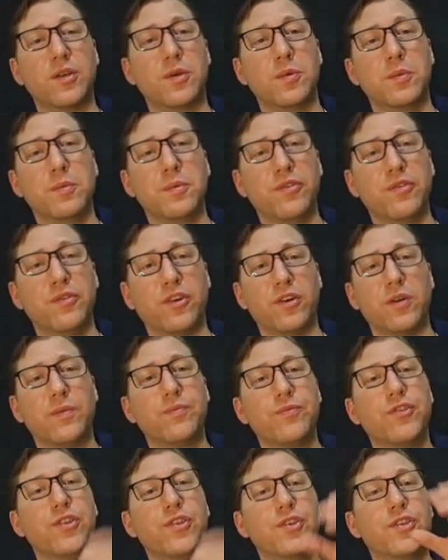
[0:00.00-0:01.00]
removal,
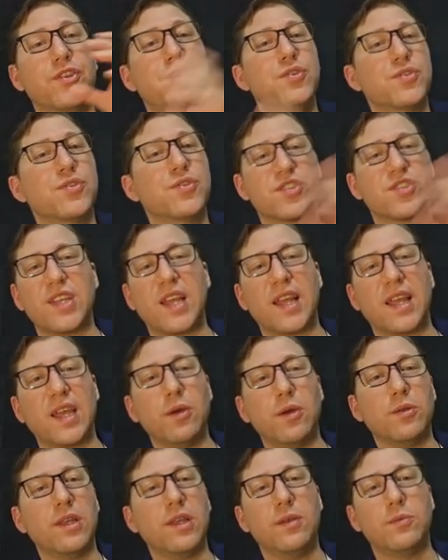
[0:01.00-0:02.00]
you can use a sack
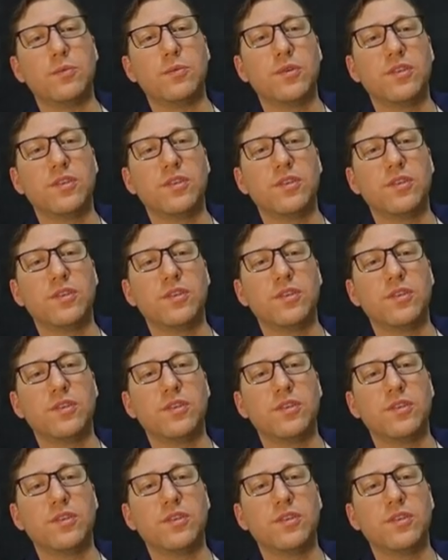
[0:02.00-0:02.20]
outlet,